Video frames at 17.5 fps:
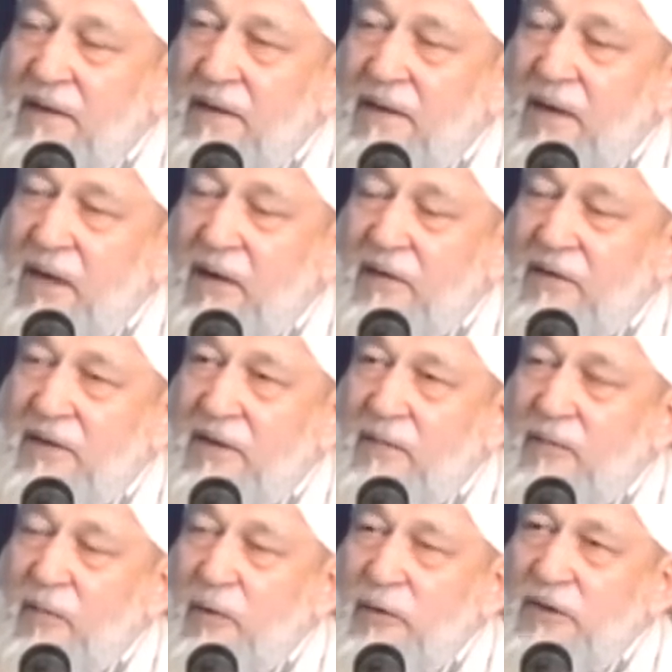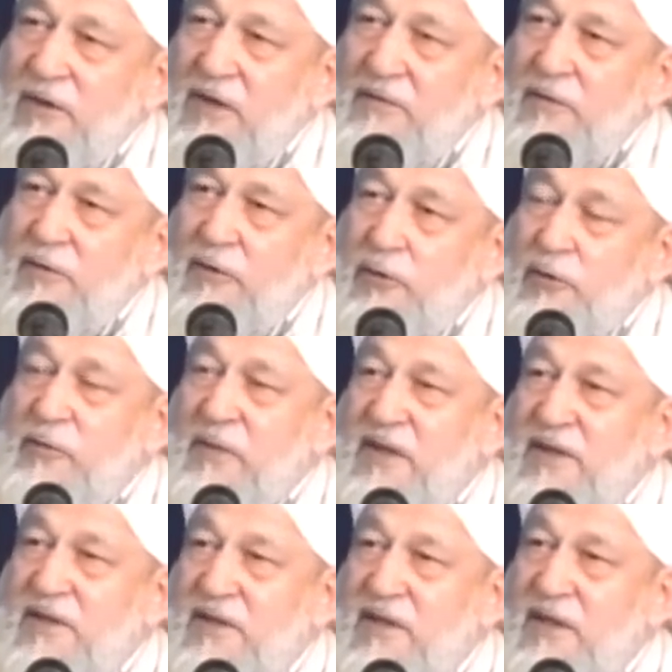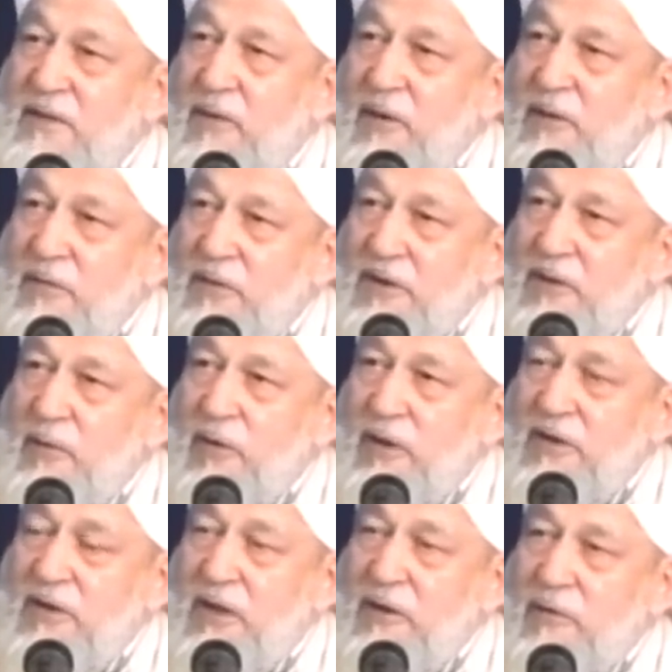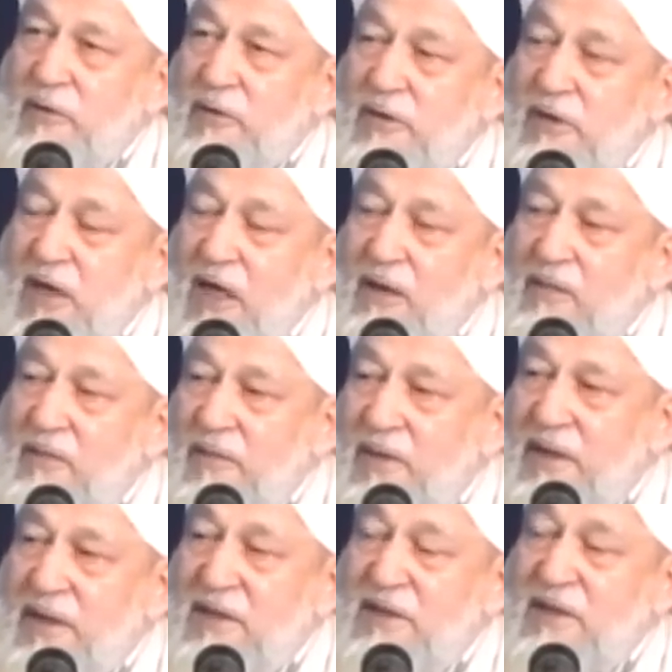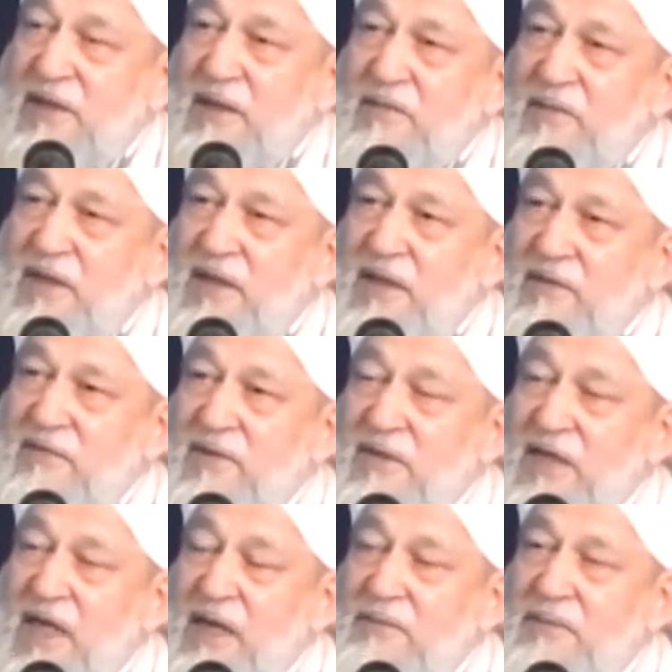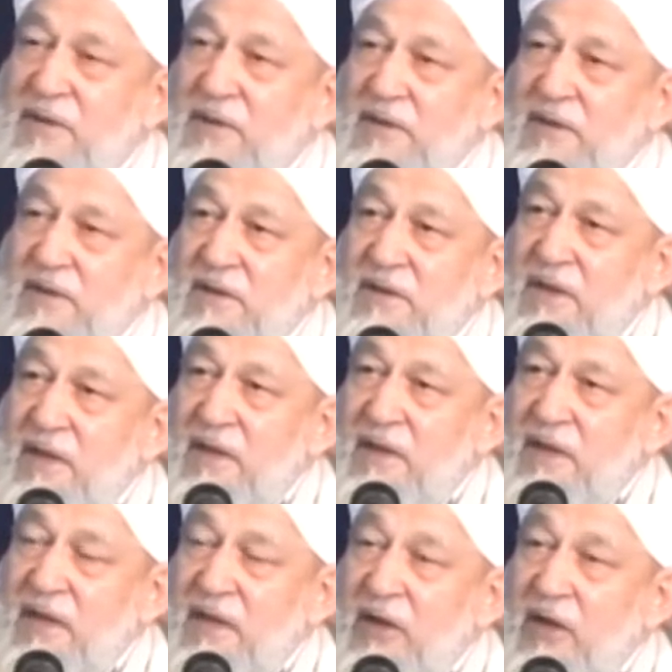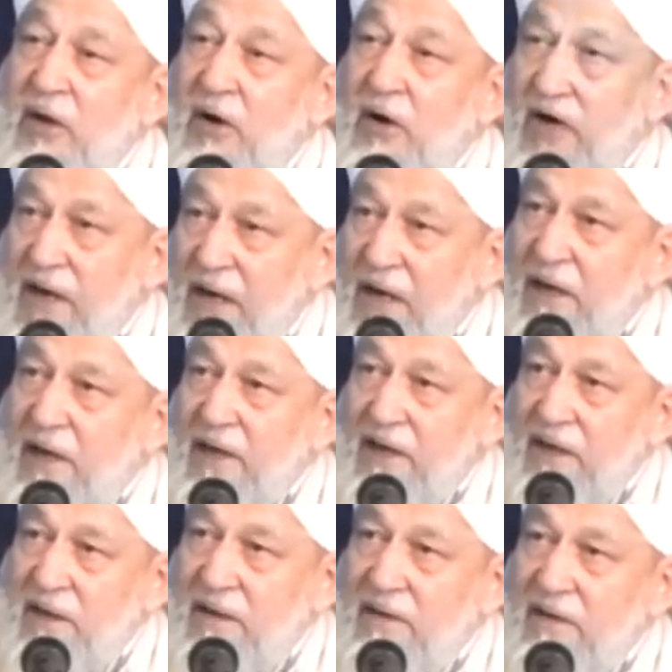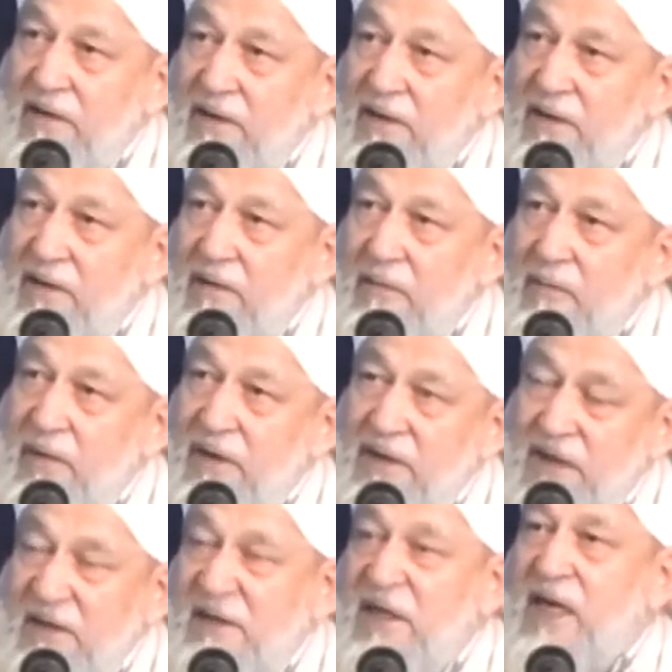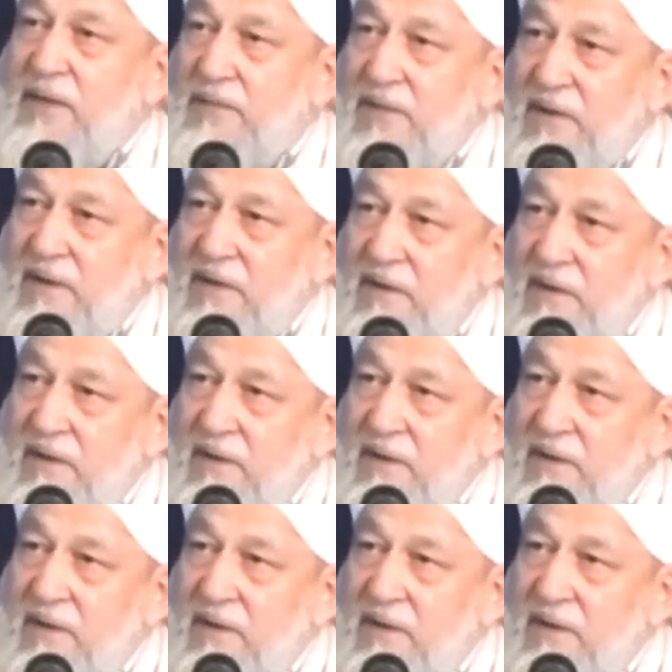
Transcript: Now the mozza which you mentioned about Masih Salam is something which happens Rarely, but does happen.